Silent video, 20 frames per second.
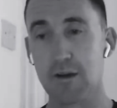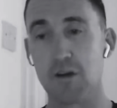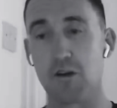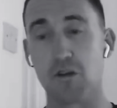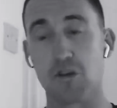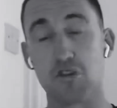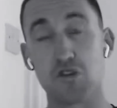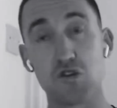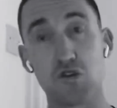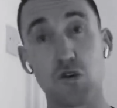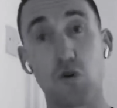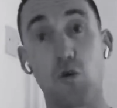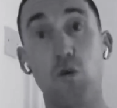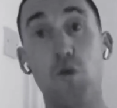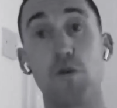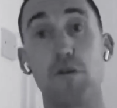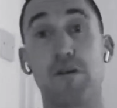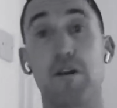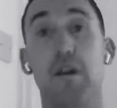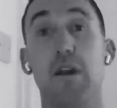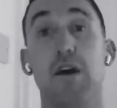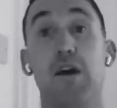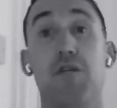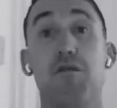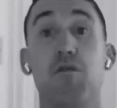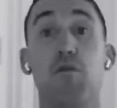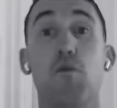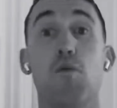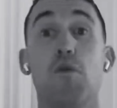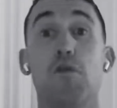Your score today,
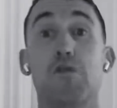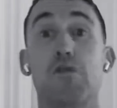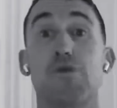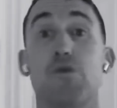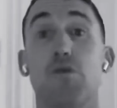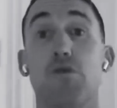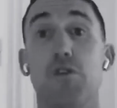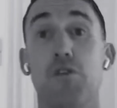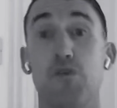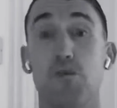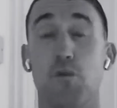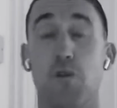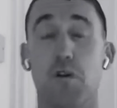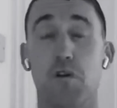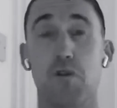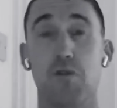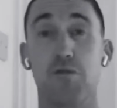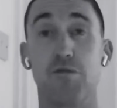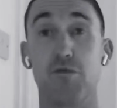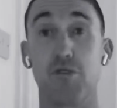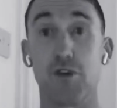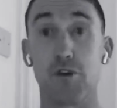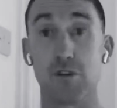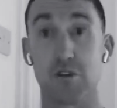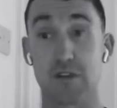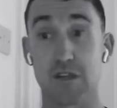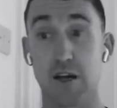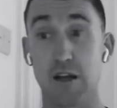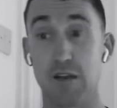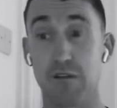if you were scoring this workout for
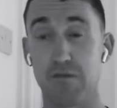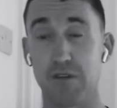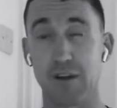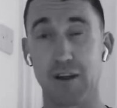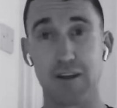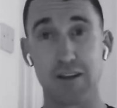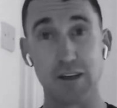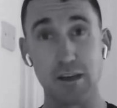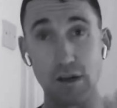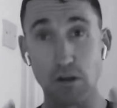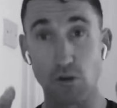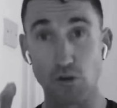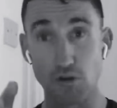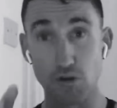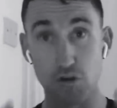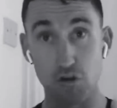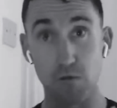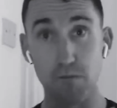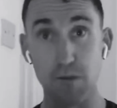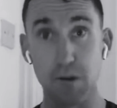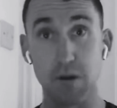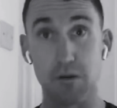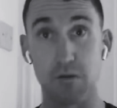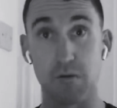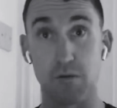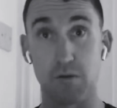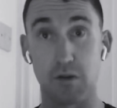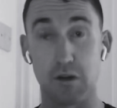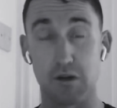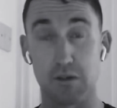yourself, and I think you should be
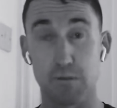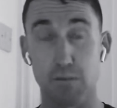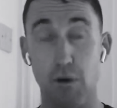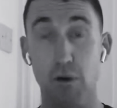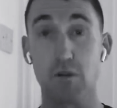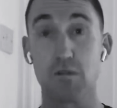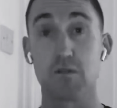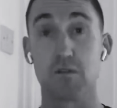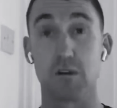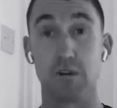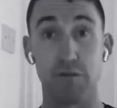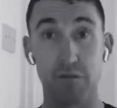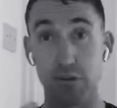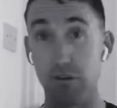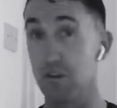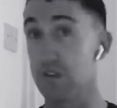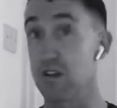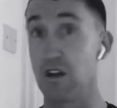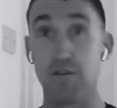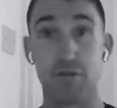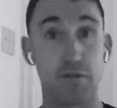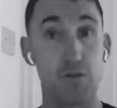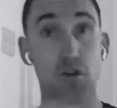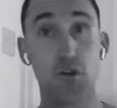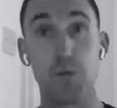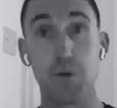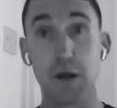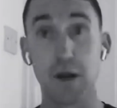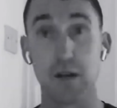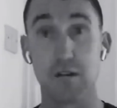doing this personally for yourself and
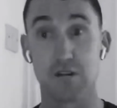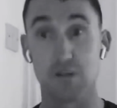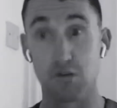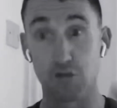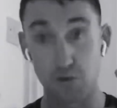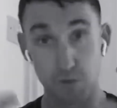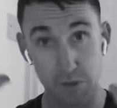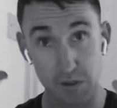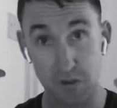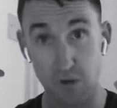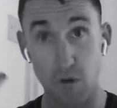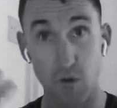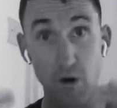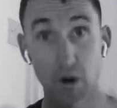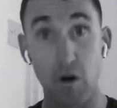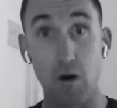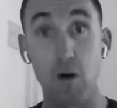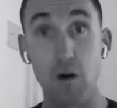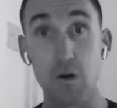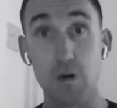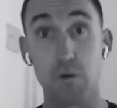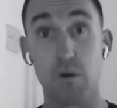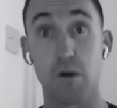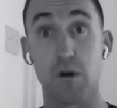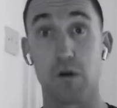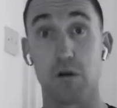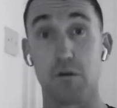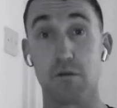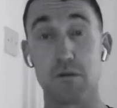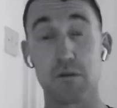nobody else, you should be scoring all your
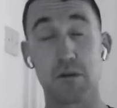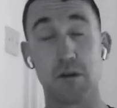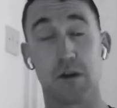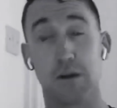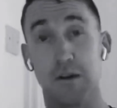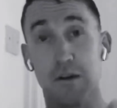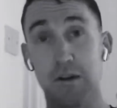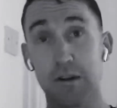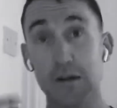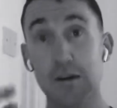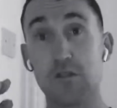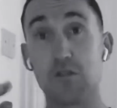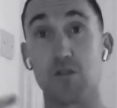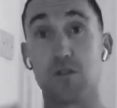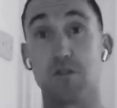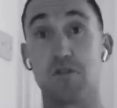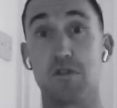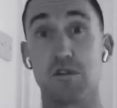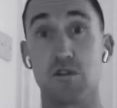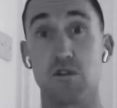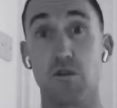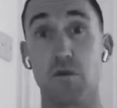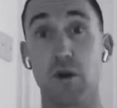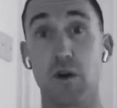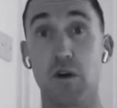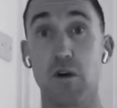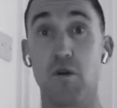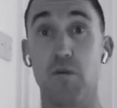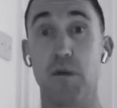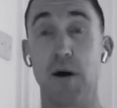workouts so we
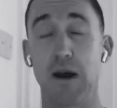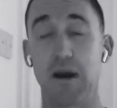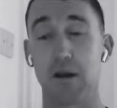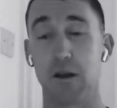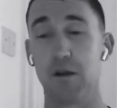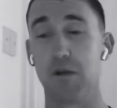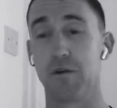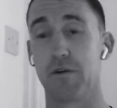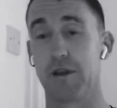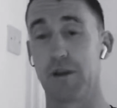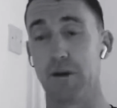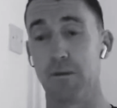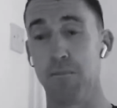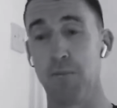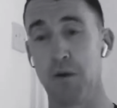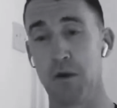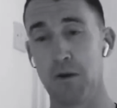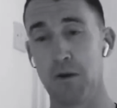can go back and look at them.